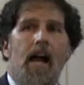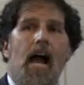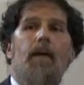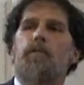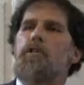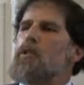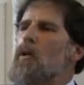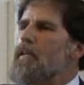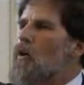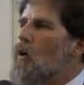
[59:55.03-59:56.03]
after
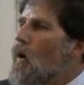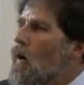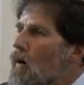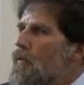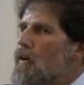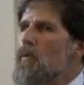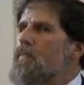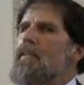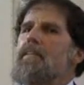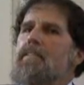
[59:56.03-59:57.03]
describing all the
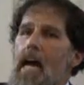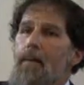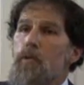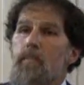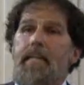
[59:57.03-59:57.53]
horrific things that happened to him,